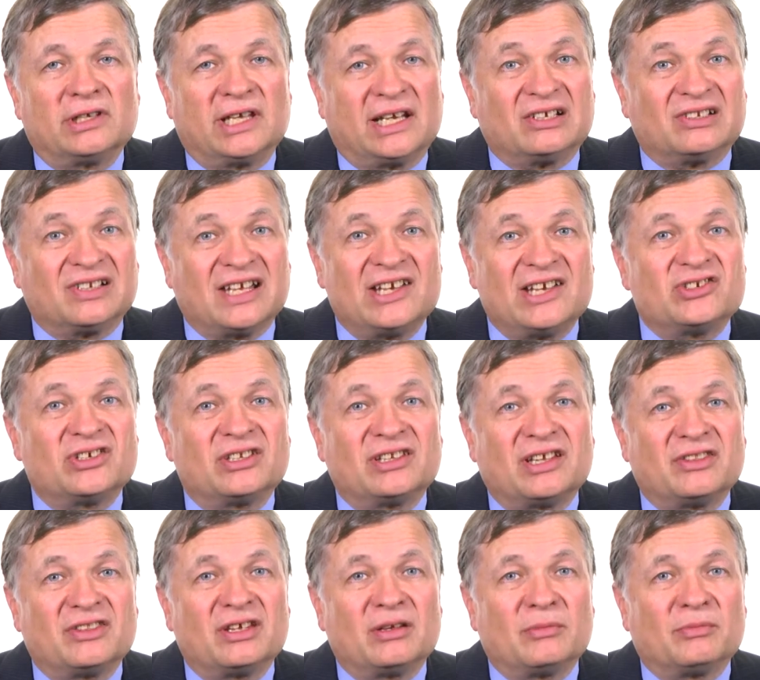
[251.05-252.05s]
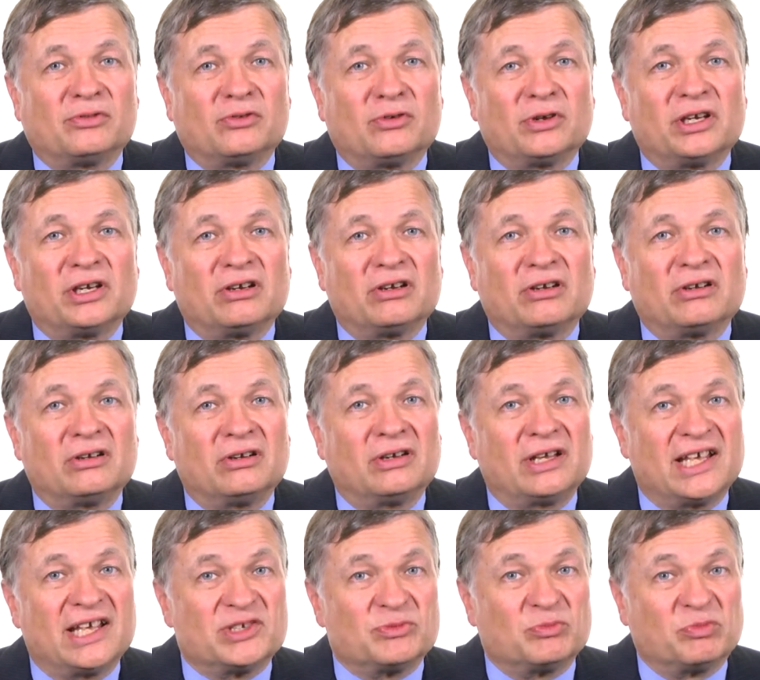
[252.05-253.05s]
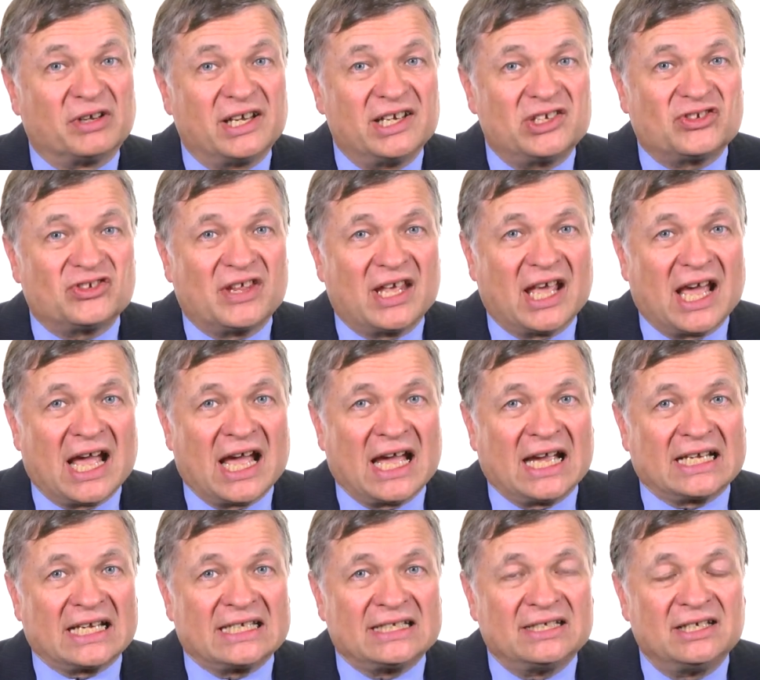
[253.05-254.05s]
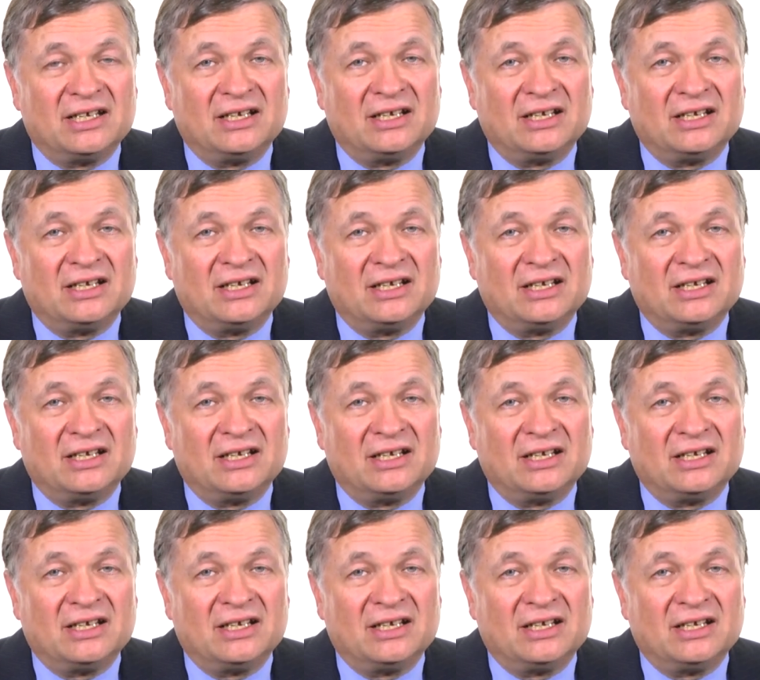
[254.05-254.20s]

in alleging that the employer has breached the Act,